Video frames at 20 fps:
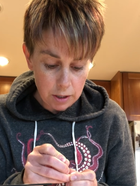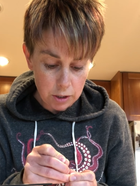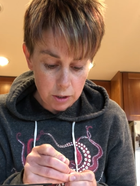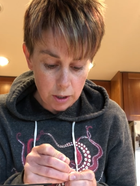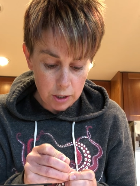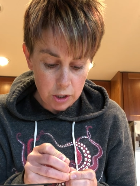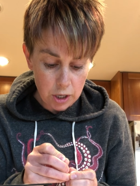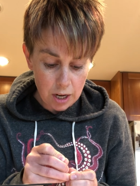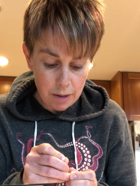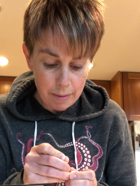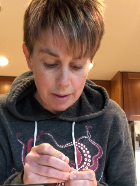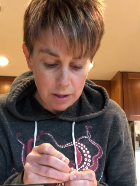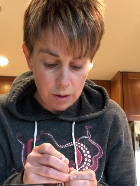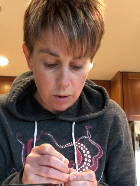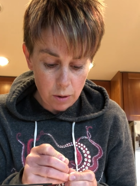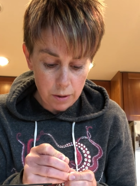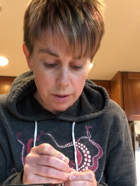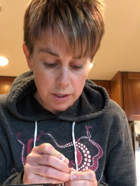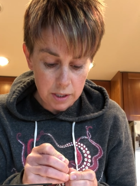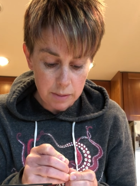So I try to make the
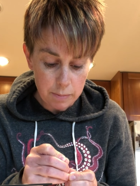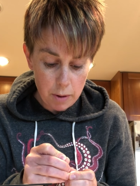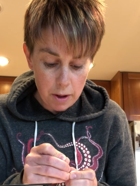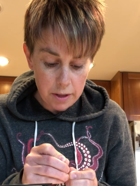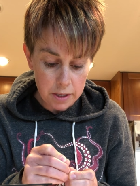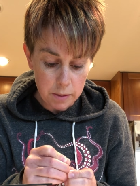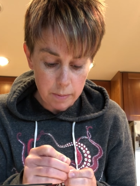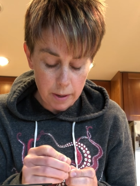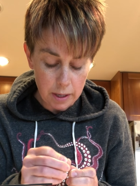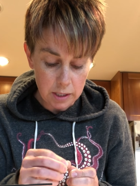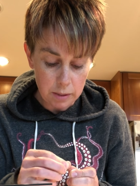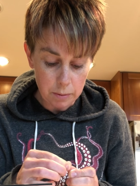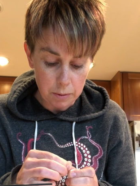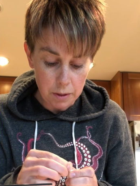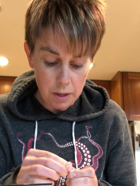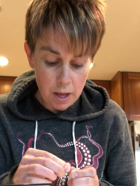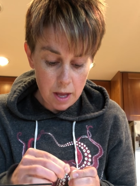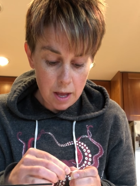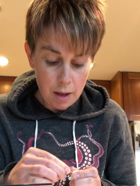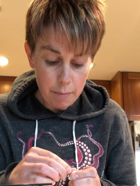hole as small as
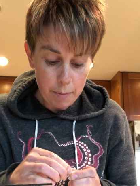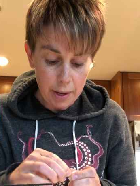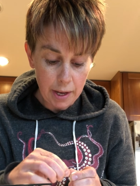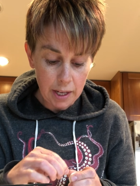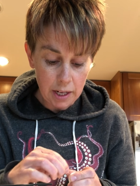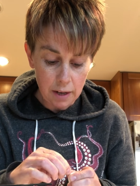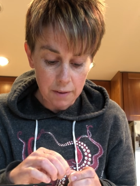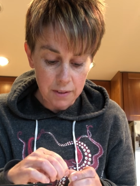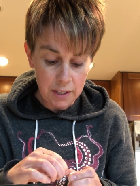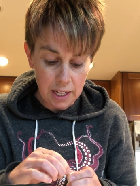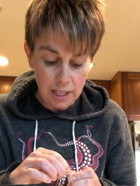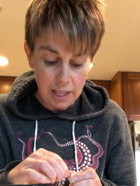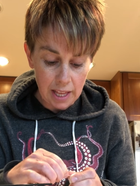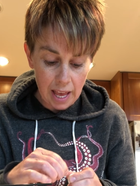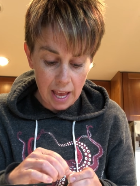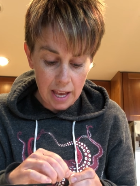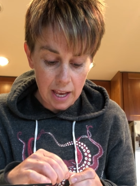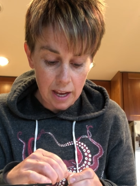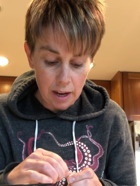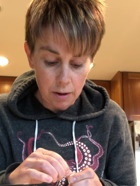possible. Big enough to get the
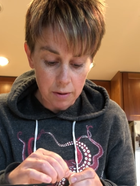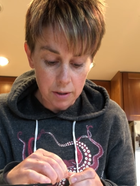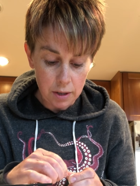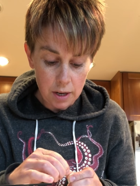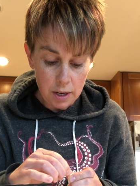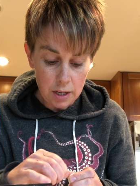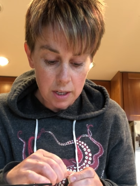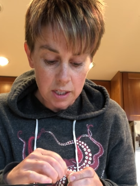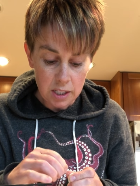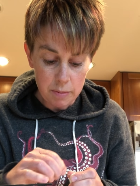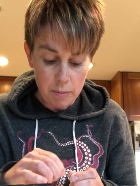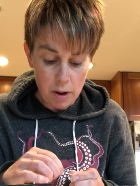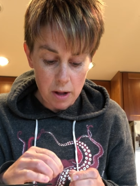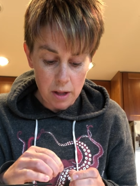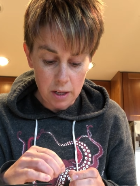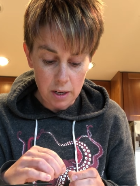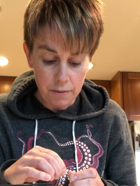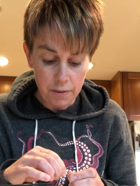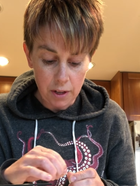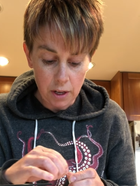egg out,
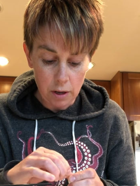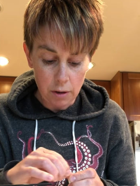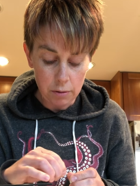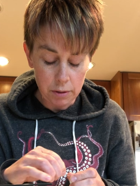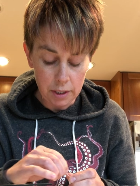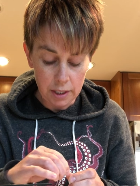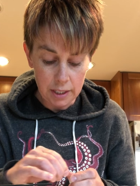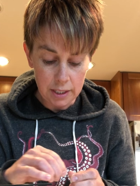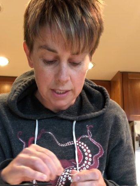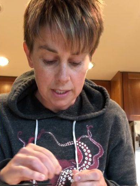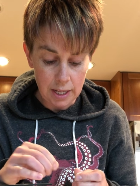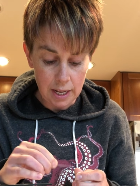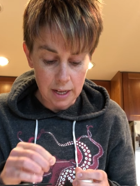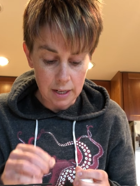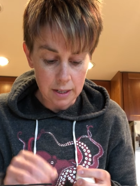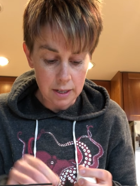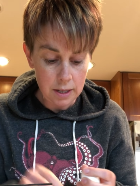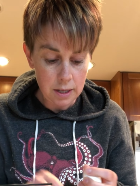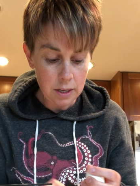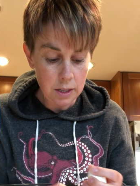small enough that you don't really see
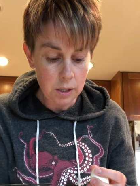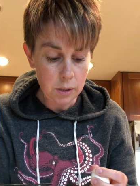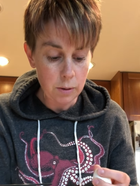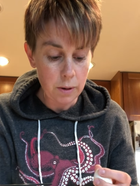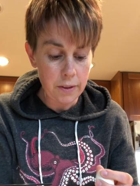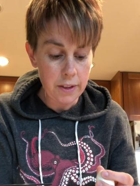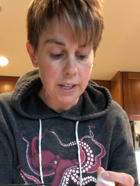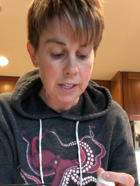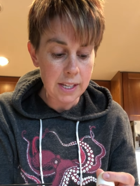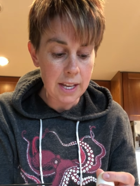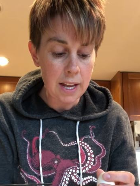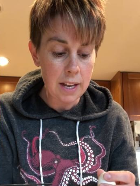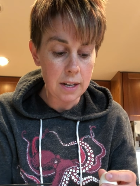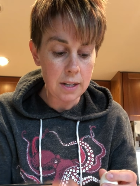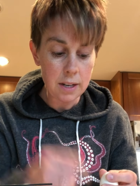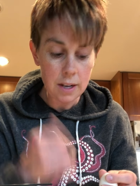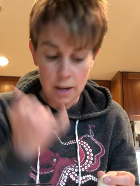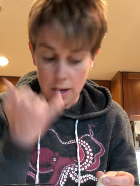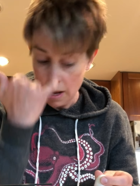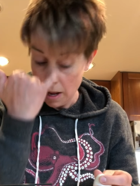it. So on this
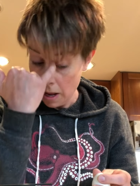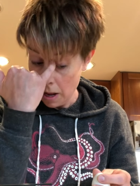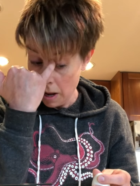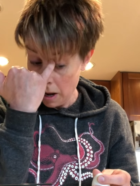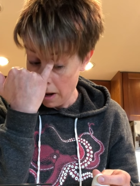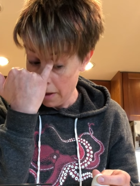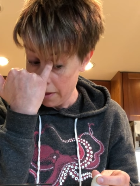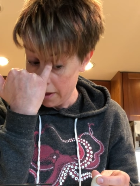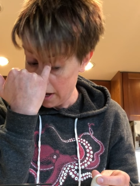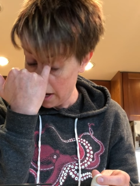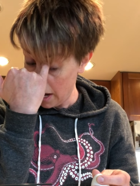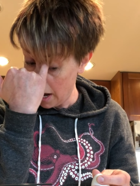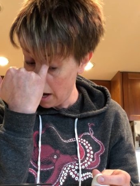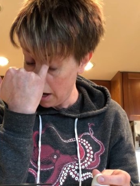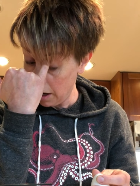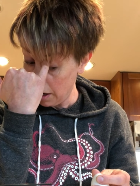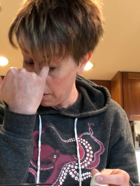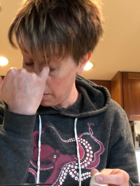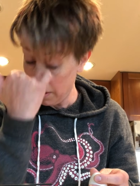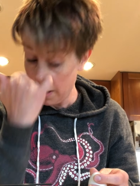end, on the
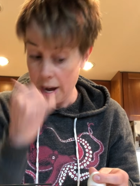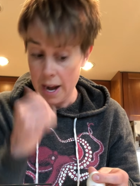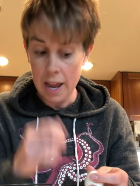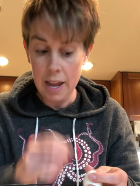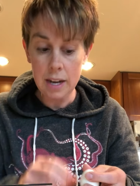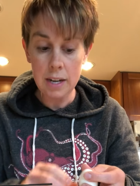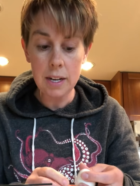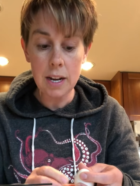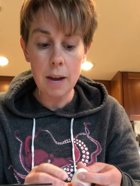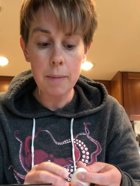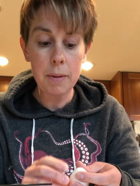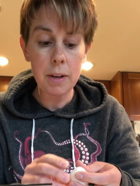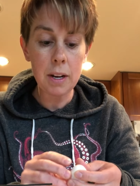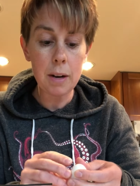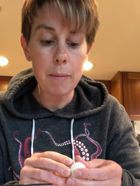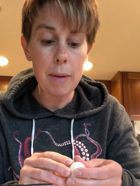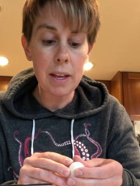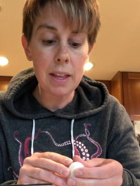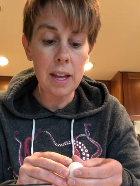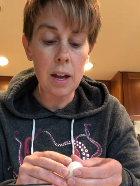narrower end, I'm gonna
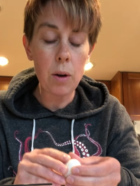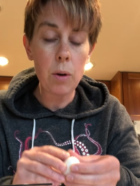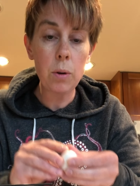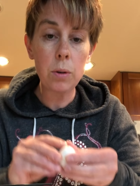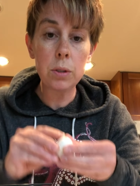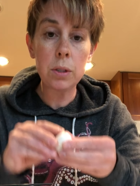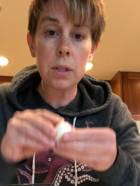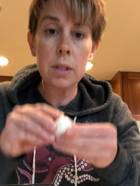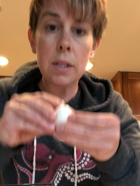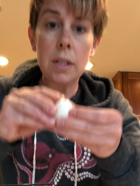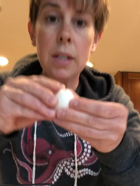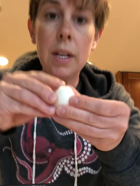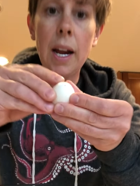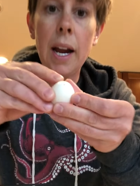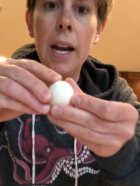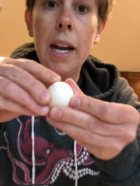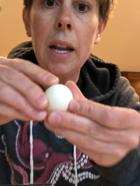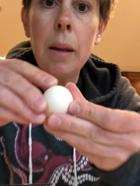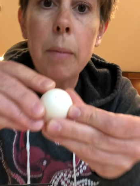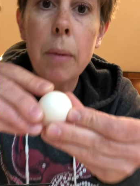make that hole just a
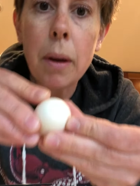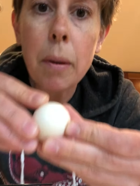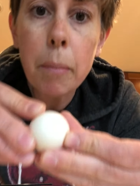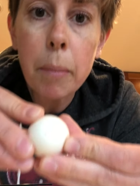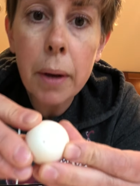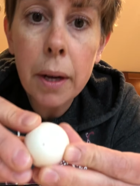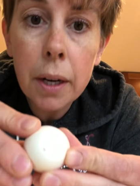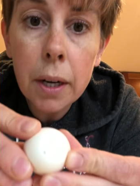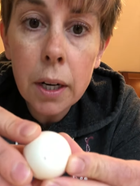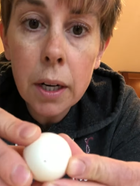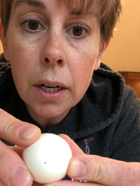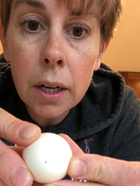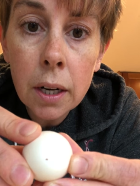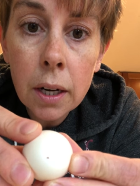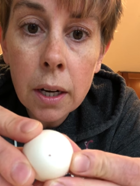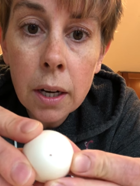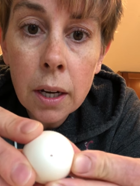tiny bit bigger.